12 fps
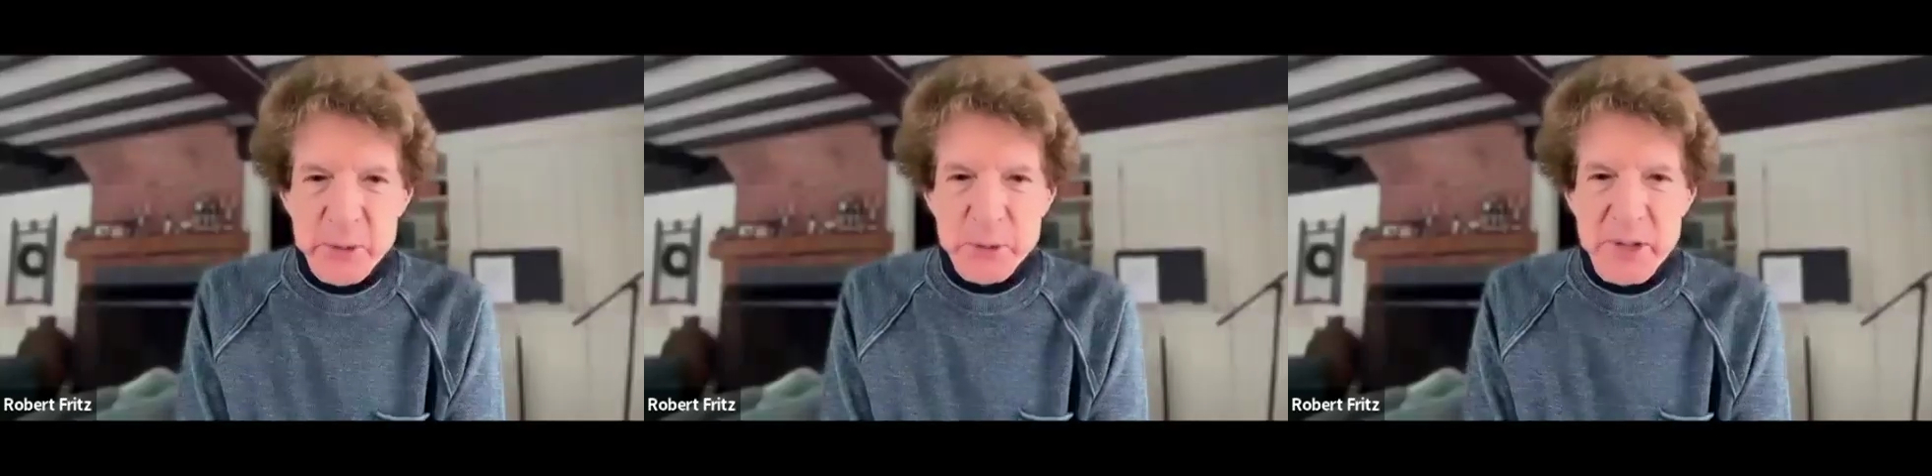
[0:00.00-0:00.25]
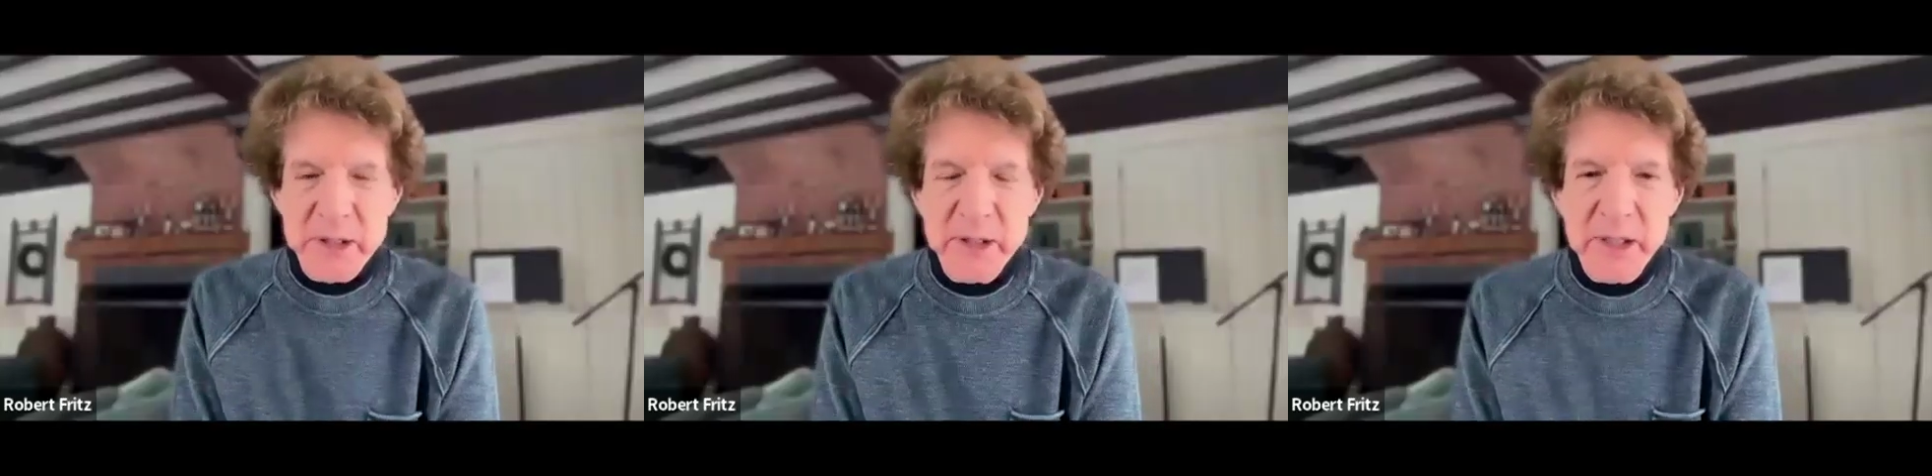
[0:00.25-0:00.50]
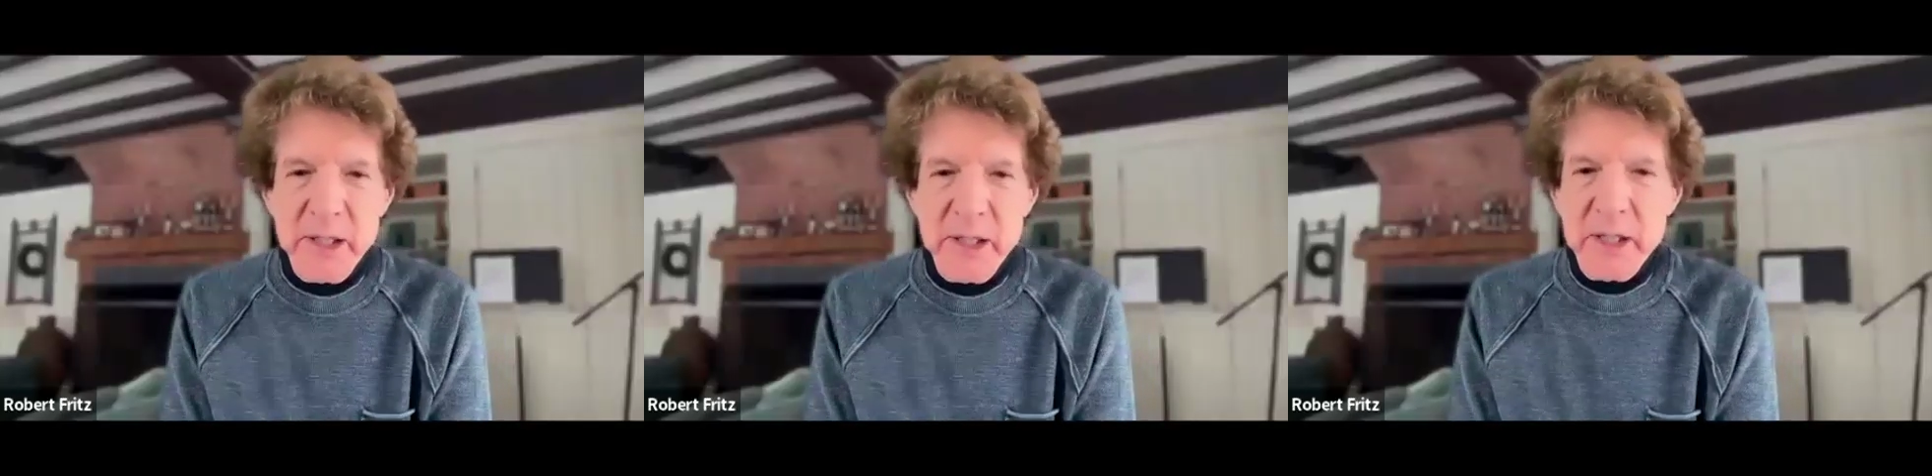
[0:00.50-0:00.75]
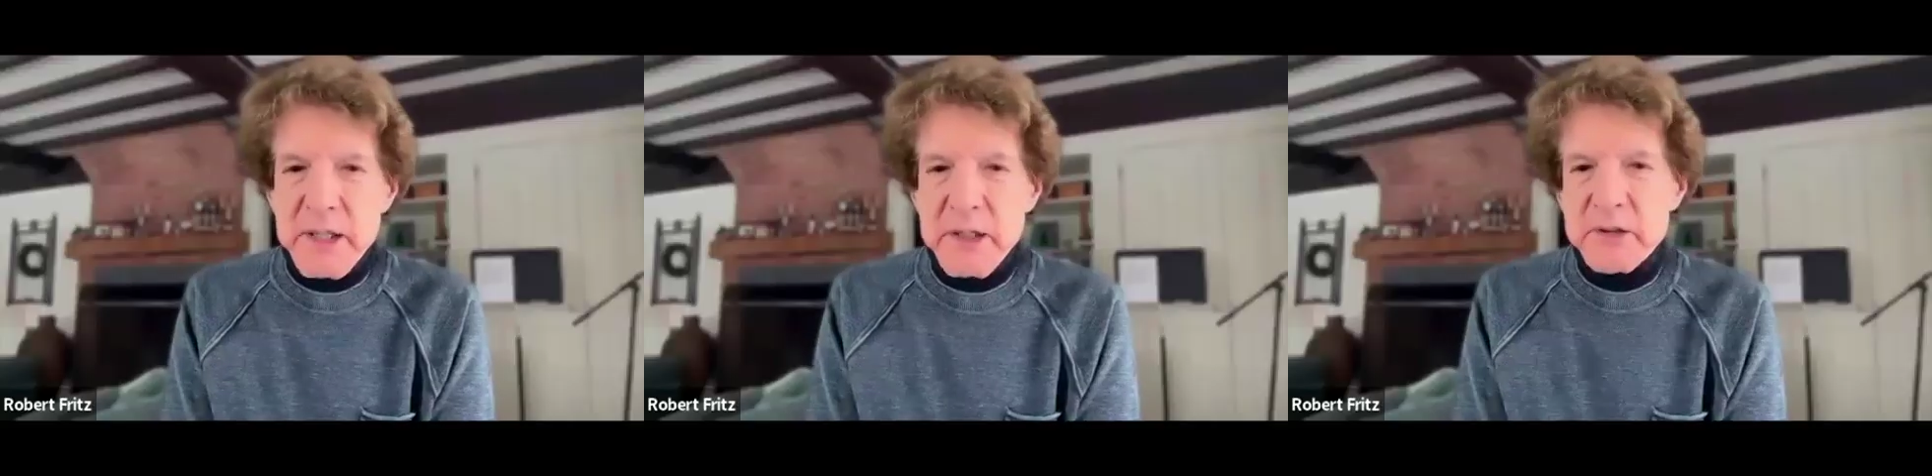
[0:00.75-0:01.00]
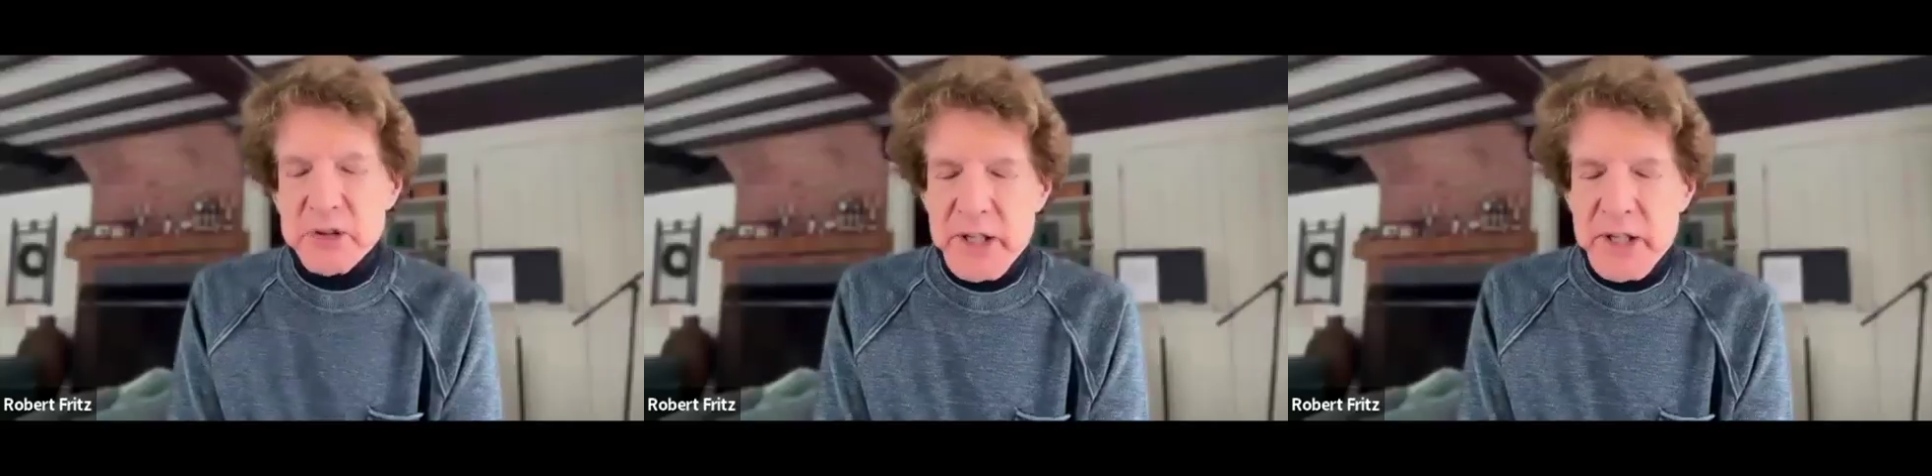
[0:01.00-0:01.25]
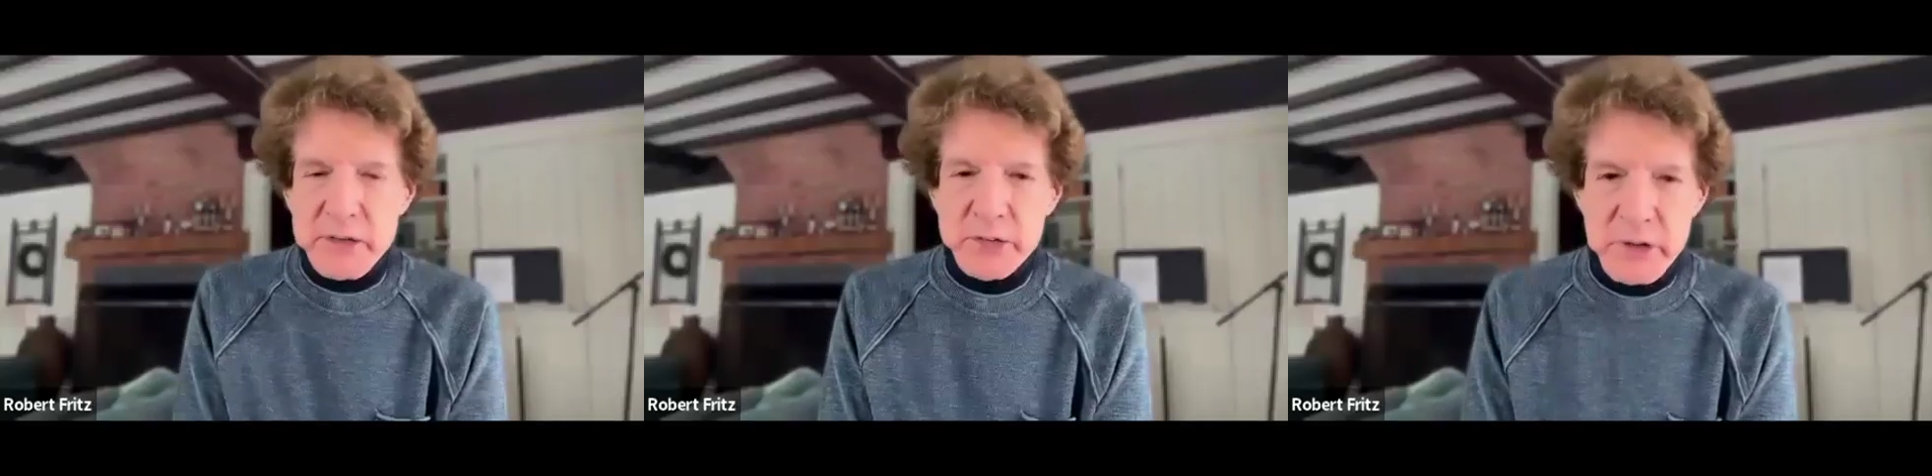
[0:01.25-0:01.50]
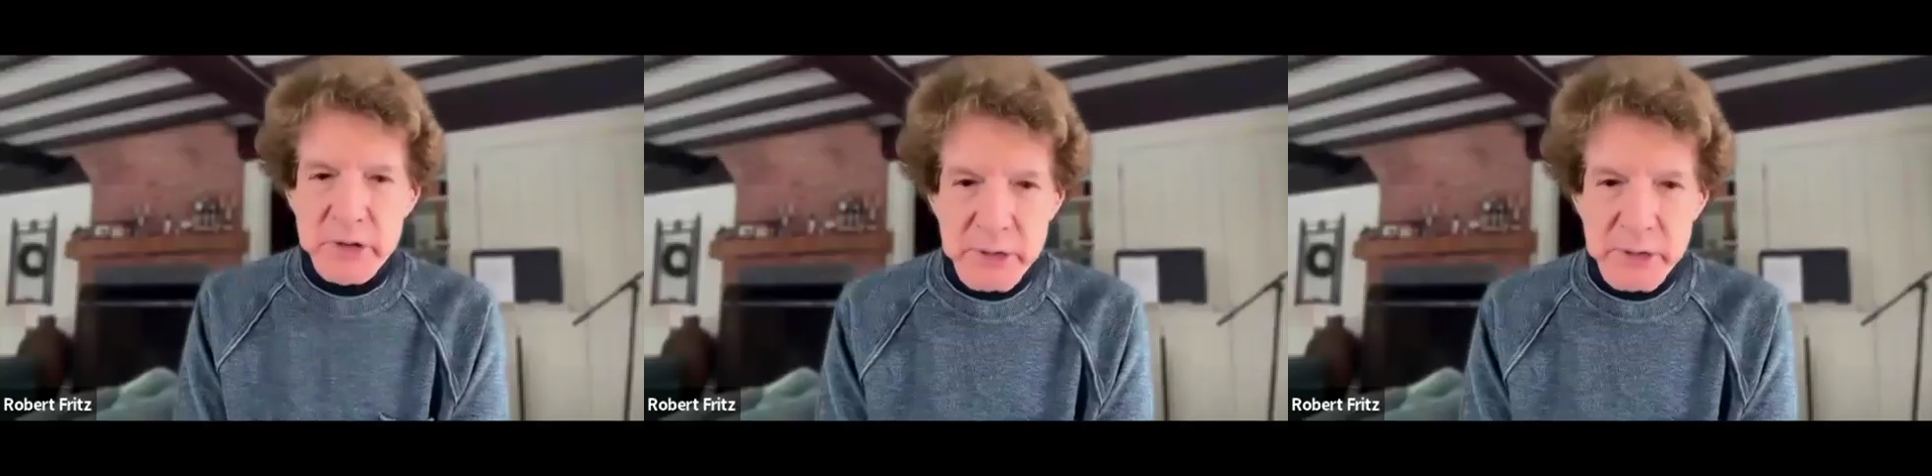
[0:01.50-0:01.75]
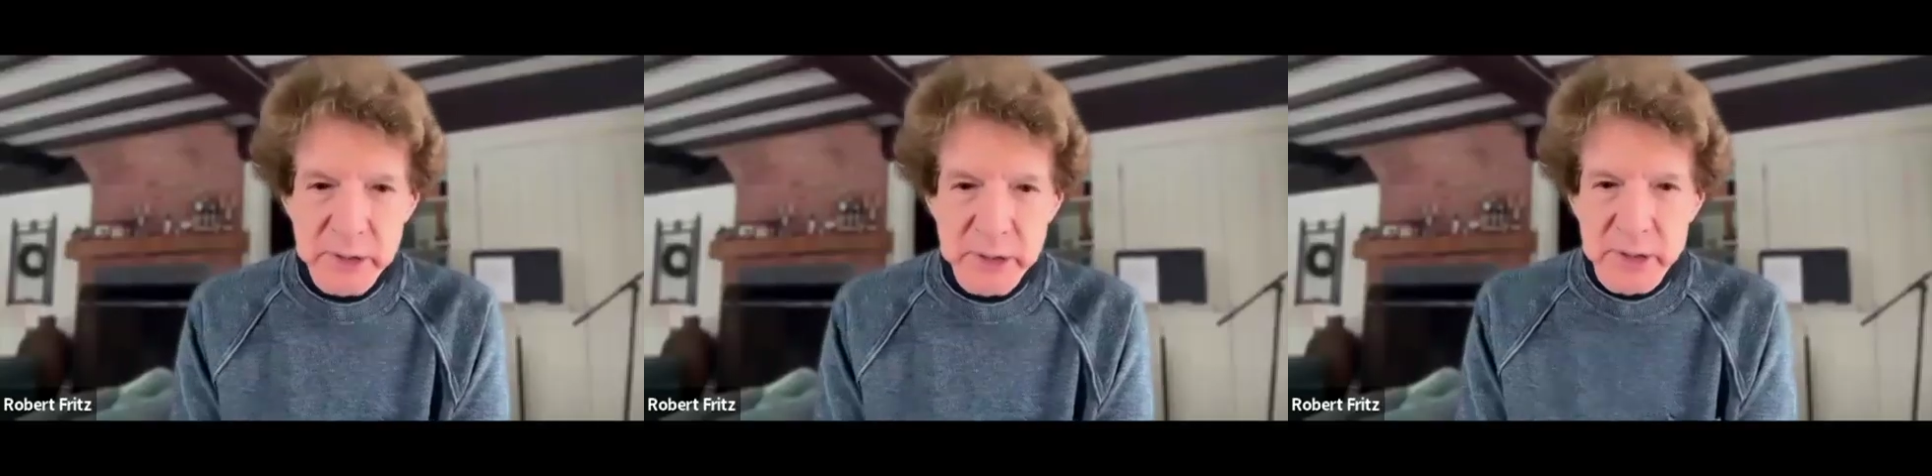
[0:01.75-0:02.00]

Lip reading: word, international.